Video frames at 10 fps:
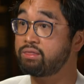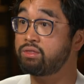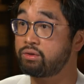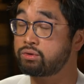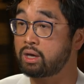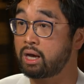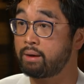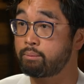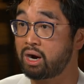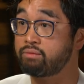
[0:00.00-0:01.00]
in this
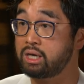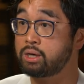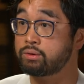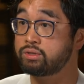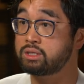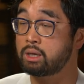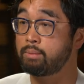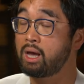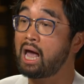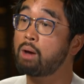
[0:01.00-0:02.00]
um, private
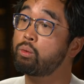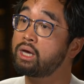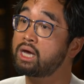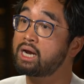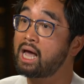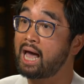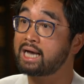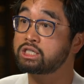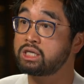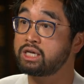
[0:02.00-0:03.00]
ecosystem, and we can
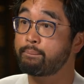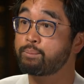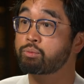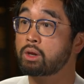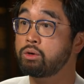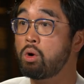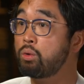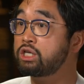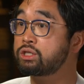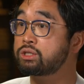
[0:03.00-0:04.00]
actually not
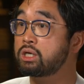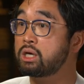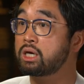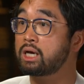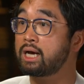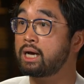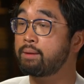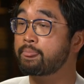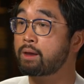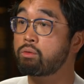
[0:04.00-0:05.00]
only just uh,
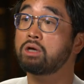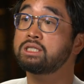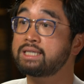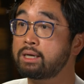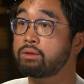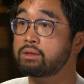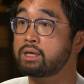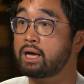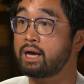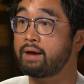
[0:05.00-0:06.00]
cross-sell
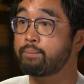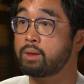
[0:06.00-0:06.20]
uh,